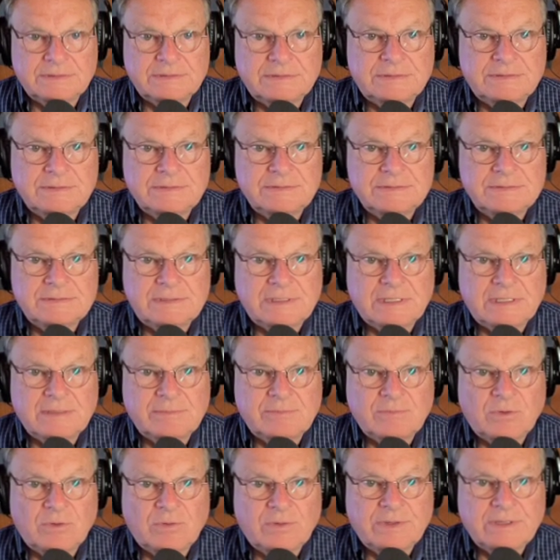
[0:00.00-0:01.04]
Good Tuesday
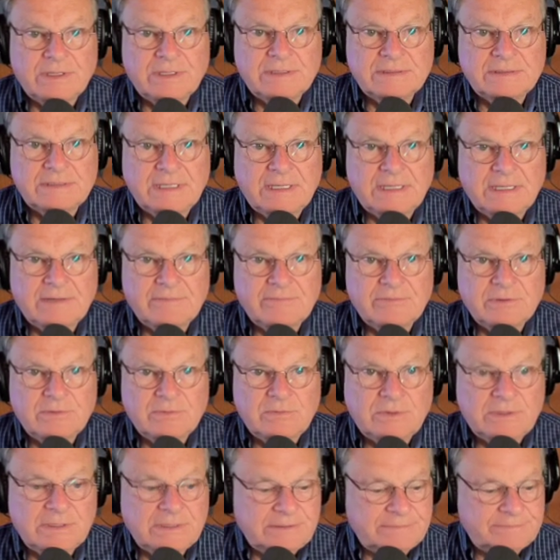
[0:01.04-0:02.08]
morning to
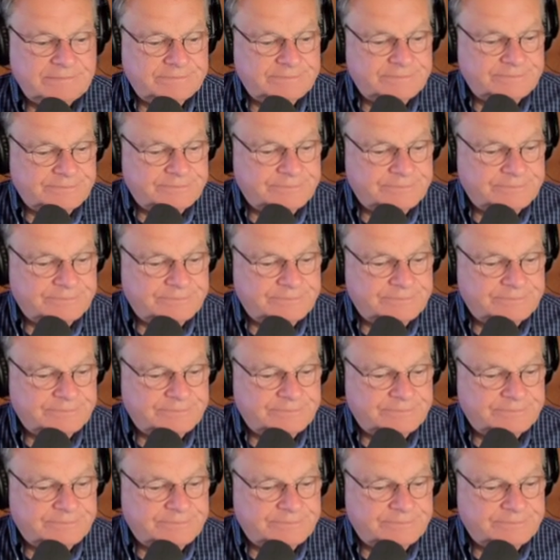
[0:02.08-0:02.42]
everyone.